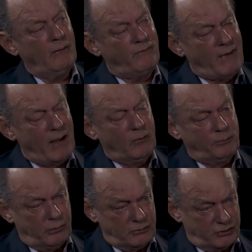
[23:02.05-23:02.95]

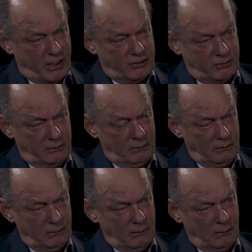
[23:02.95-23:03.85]
avowed projection
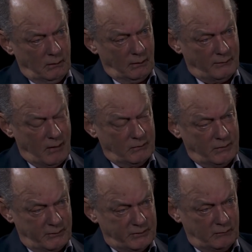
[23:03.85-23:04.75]
of how
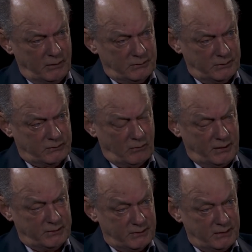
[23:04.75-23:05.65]
serious this
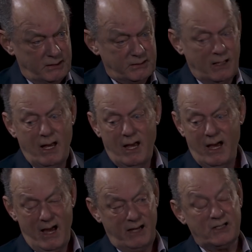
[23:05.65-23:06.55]
crisis is
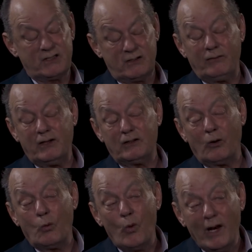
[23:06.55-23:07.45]
and the stuff that
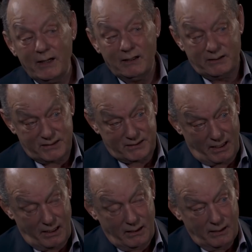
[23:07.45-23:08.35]
they're willing to
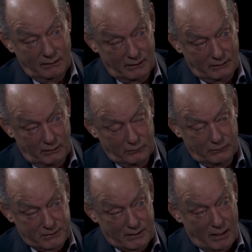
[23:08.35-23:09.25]
say that they'll do
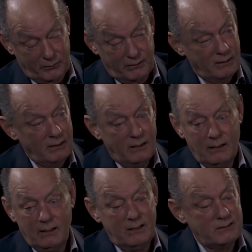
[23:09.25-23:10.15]
to stop it
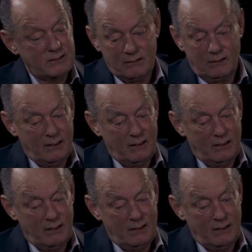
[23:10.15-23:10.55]
is